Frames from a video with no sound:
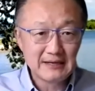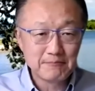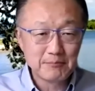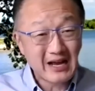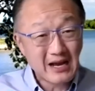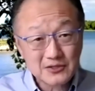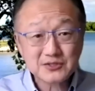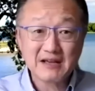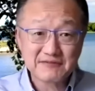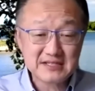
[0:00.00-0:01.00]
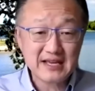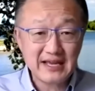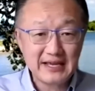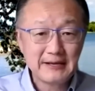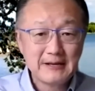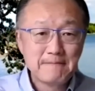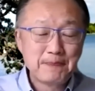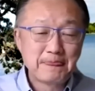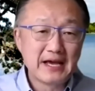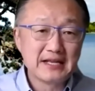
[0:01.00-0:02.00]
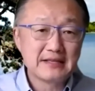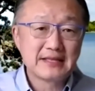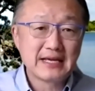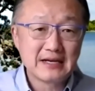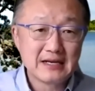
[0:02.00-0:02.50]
But I also have to say that